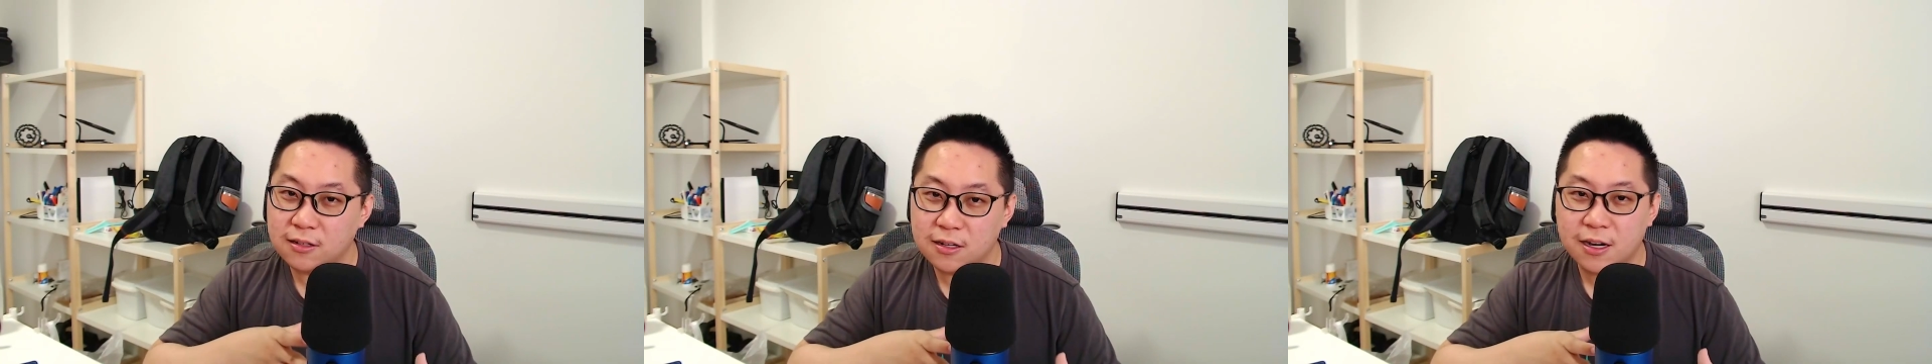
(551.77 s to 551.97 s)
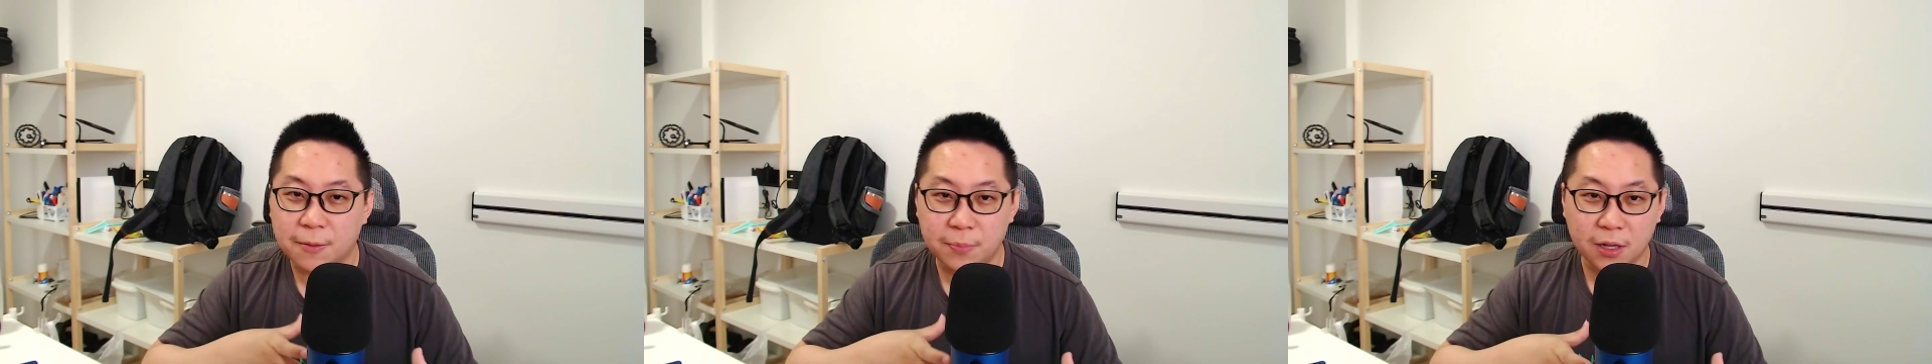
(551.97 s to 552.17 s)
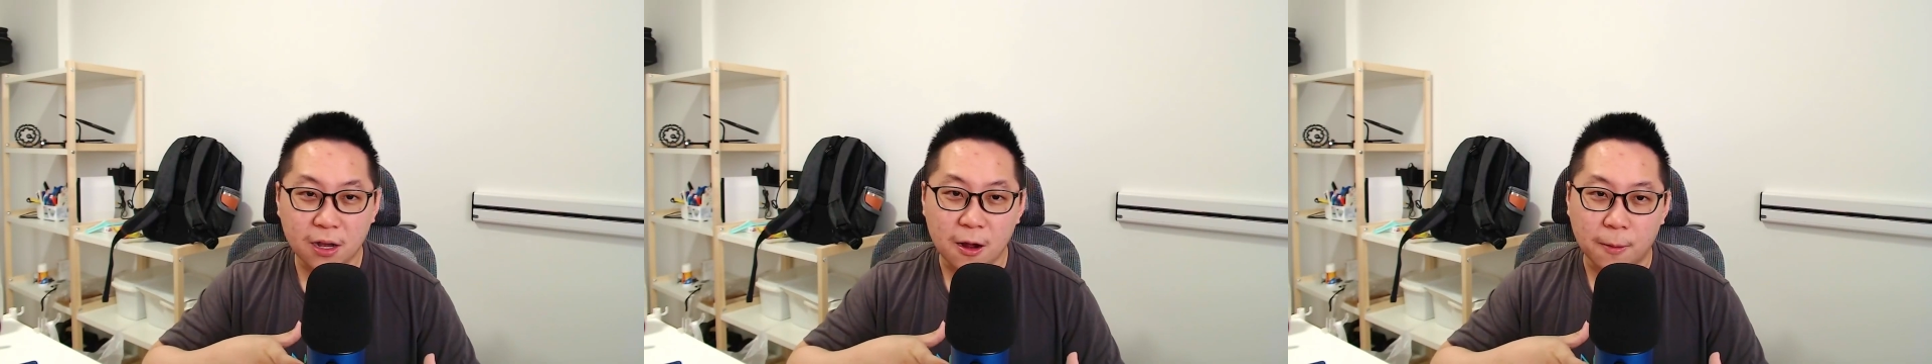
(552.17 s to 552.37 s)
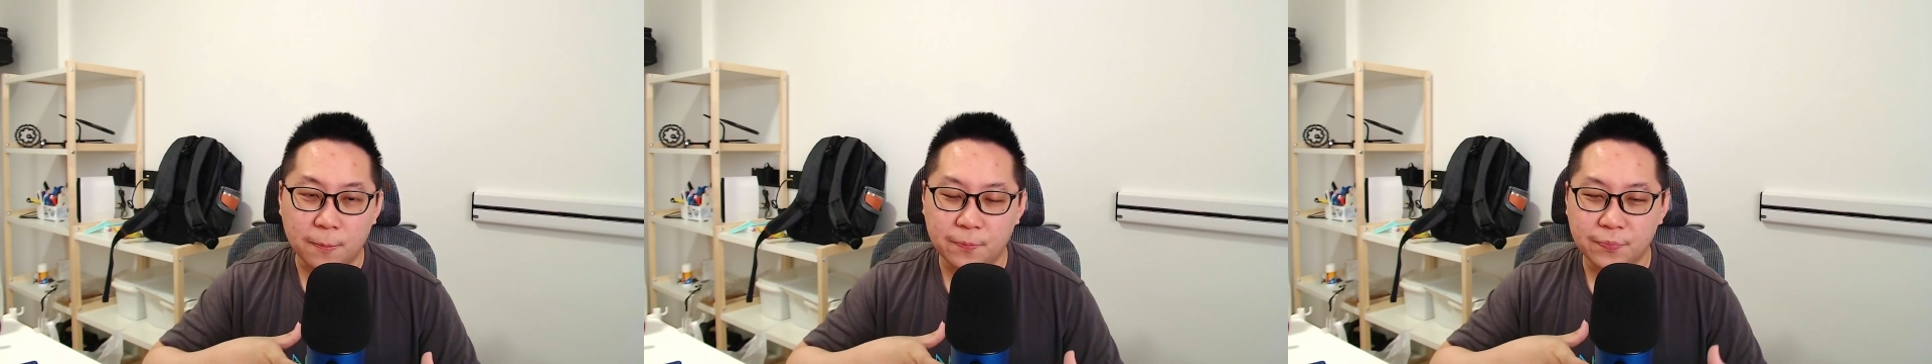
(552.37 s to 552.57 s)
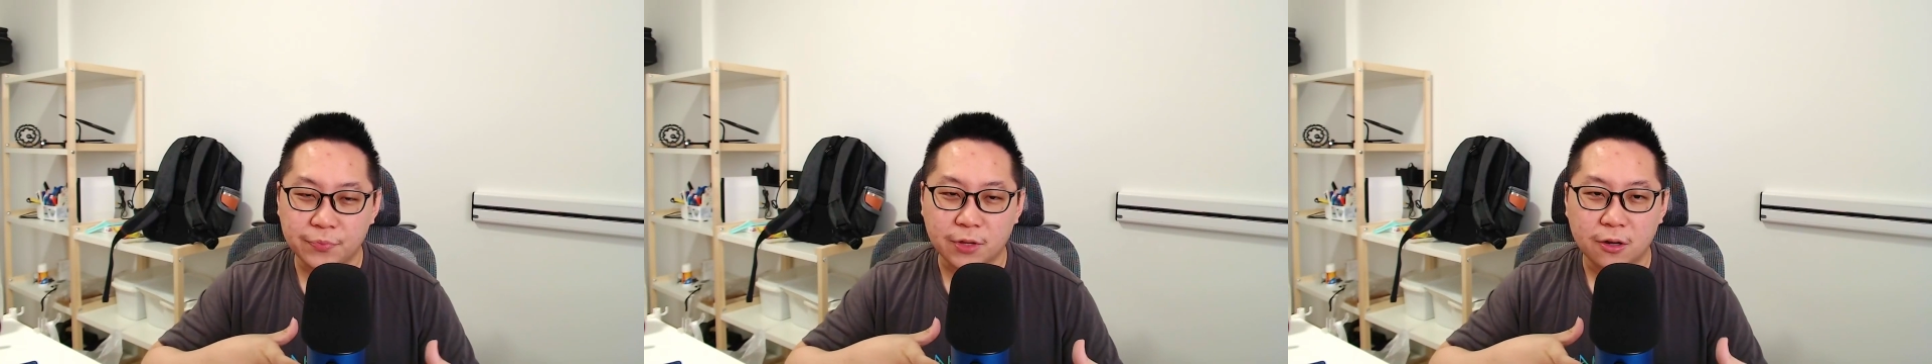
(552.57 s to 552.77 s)
learn and pick
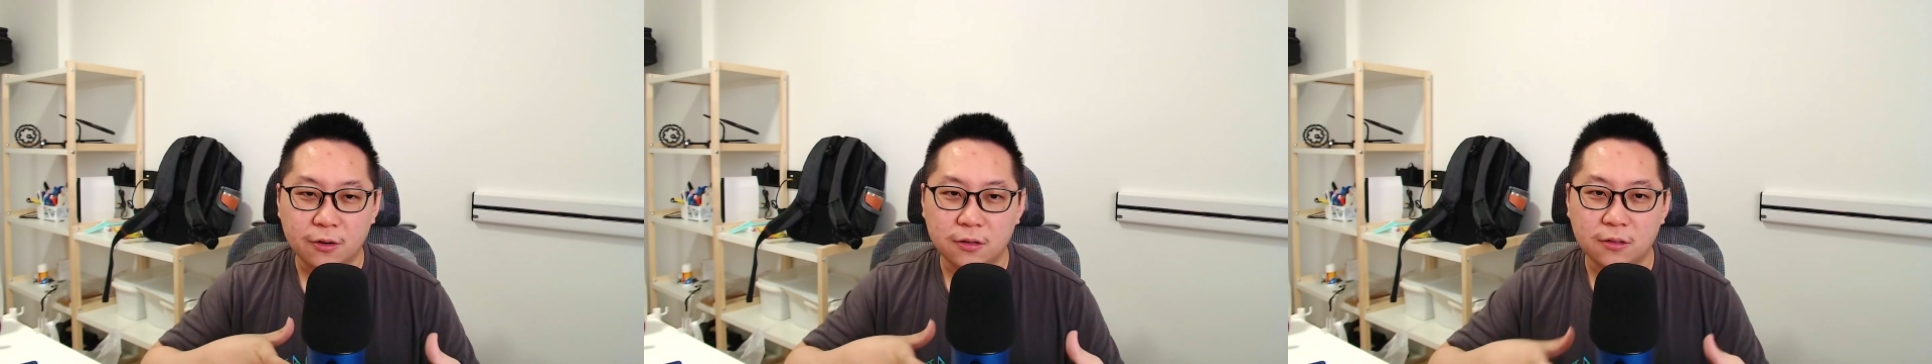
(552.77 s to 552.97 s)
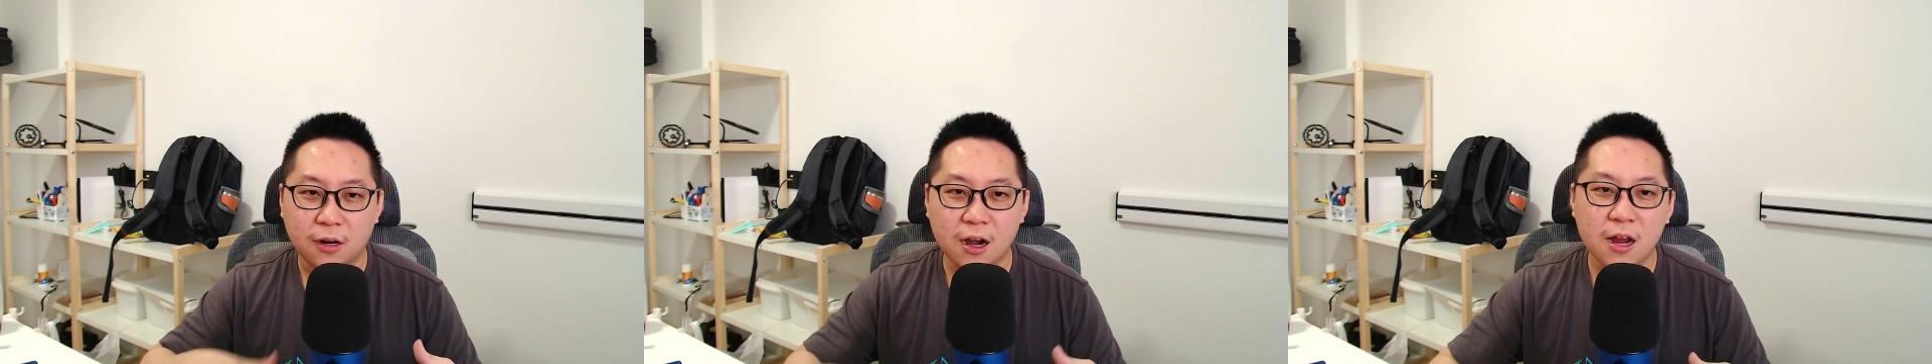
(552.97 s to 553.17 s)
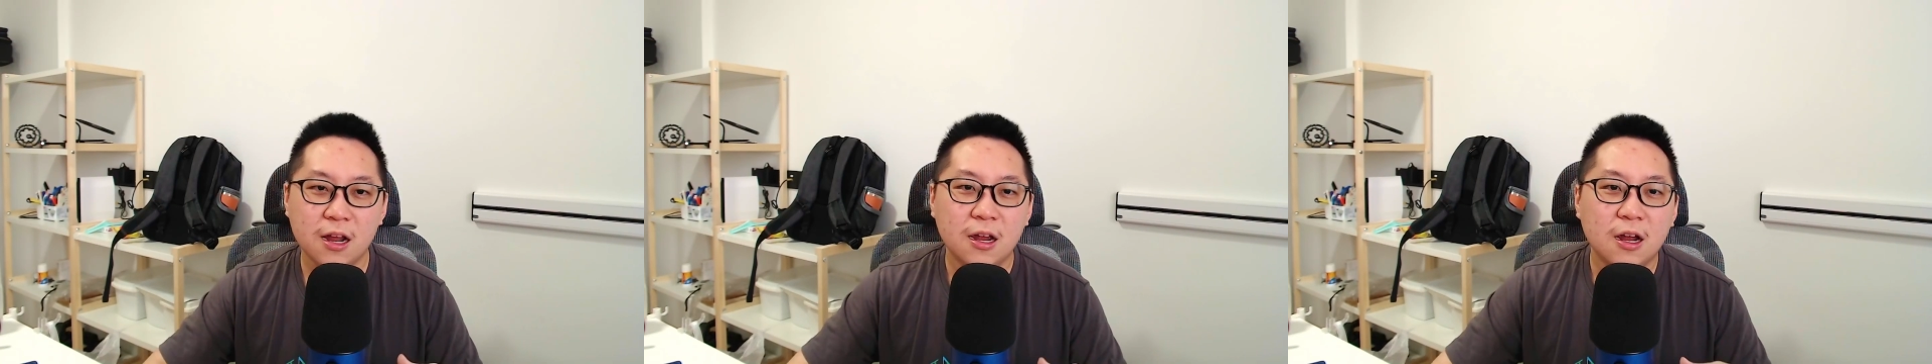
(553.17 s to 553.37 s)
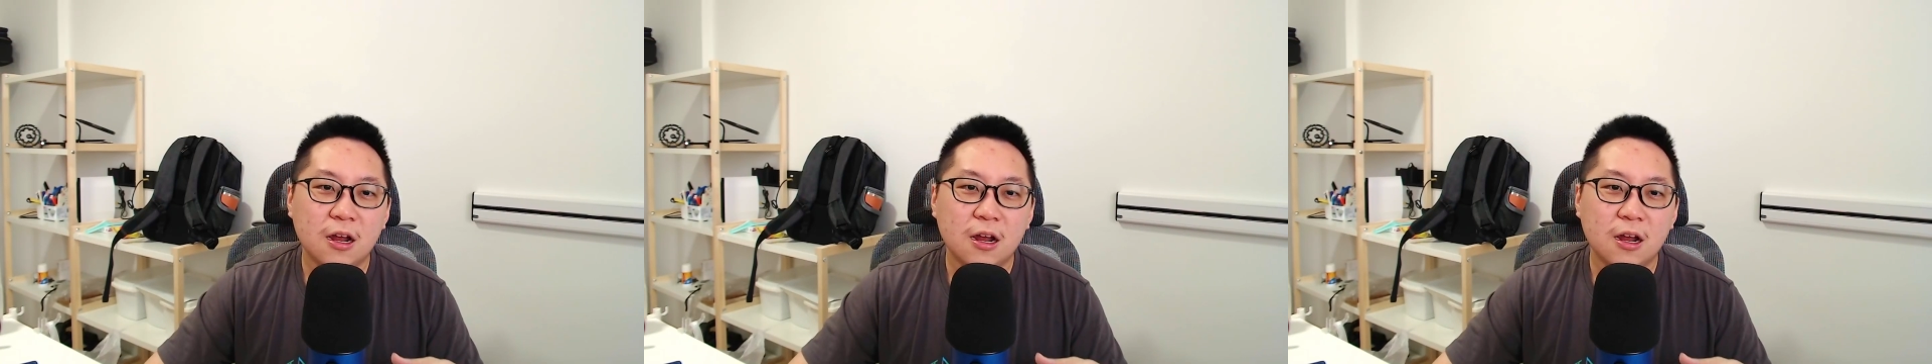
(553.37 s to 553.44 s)
up, right?